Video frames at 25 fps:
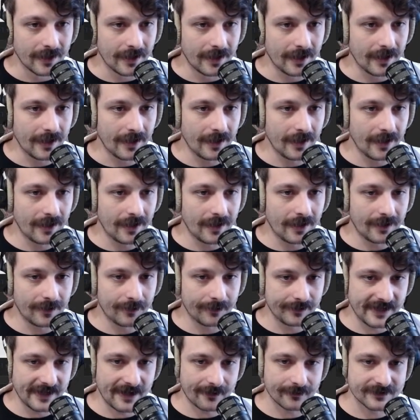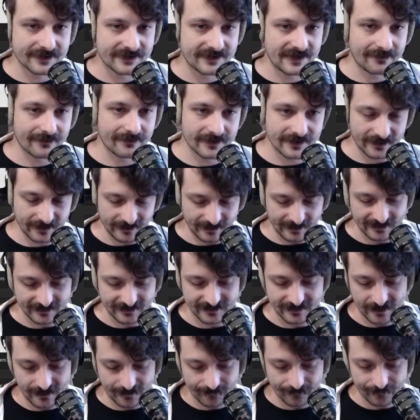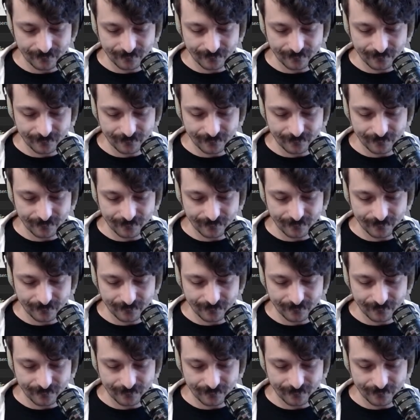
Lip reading: Yeah, we'll just save this on the desktop.